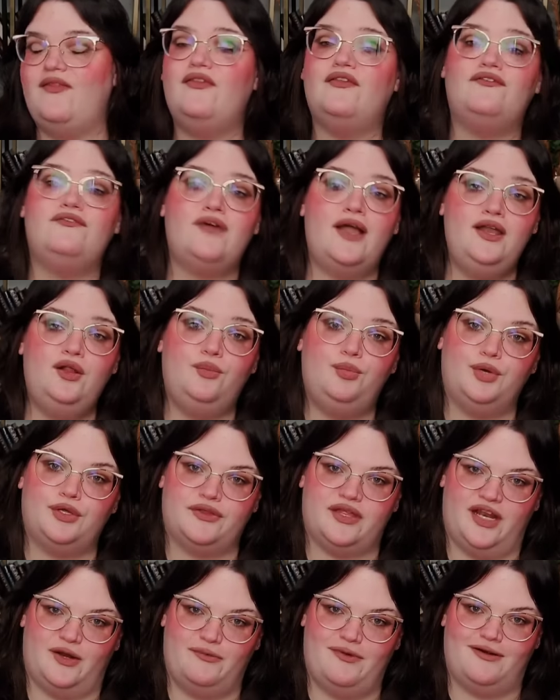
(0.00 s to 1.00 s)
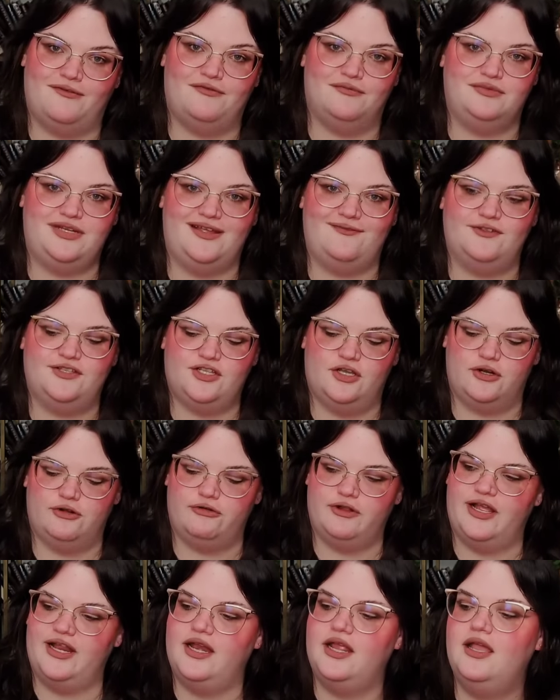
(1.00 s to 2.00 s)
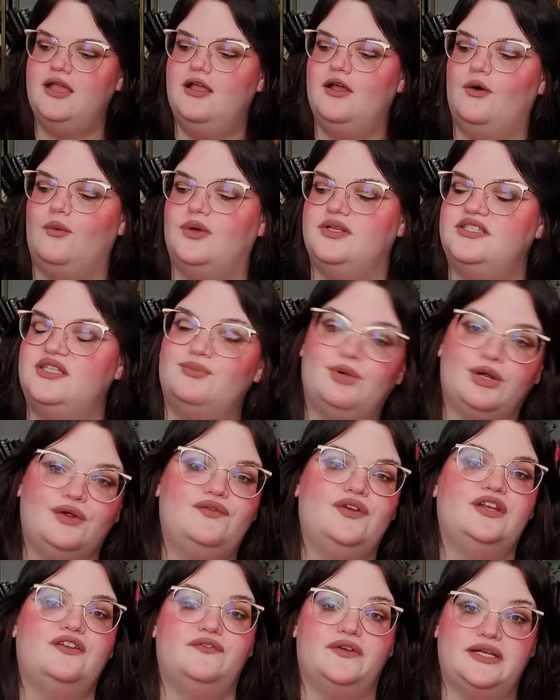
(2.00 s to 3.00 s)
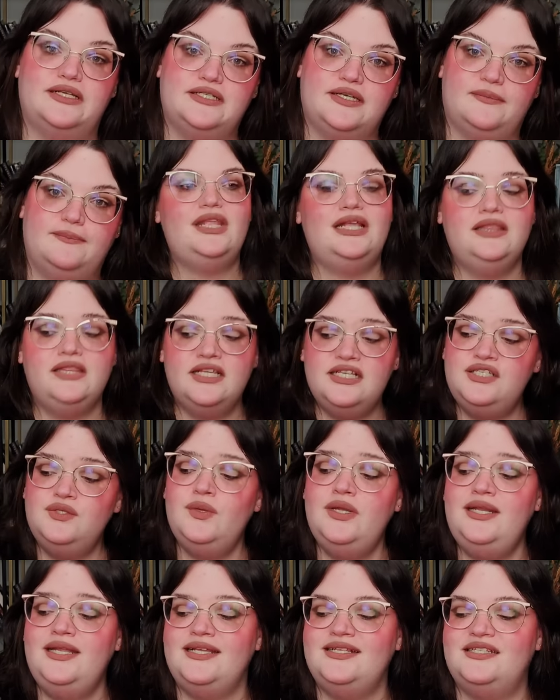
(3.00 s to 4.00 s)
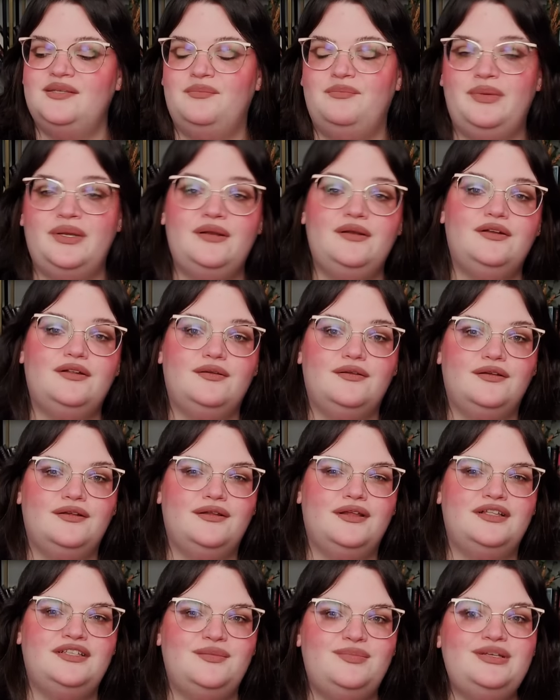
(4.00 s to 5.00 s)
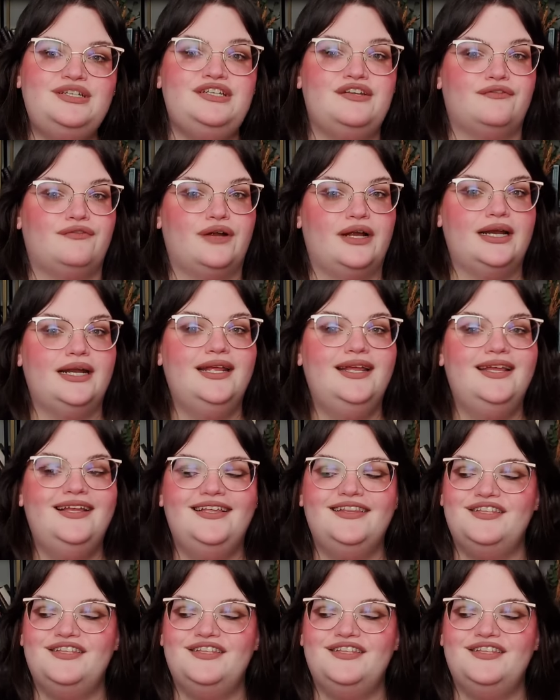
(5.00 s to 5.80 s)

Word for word: And then the final book that I read from David Sodergren was The Perfect Victim. This one is a bit different.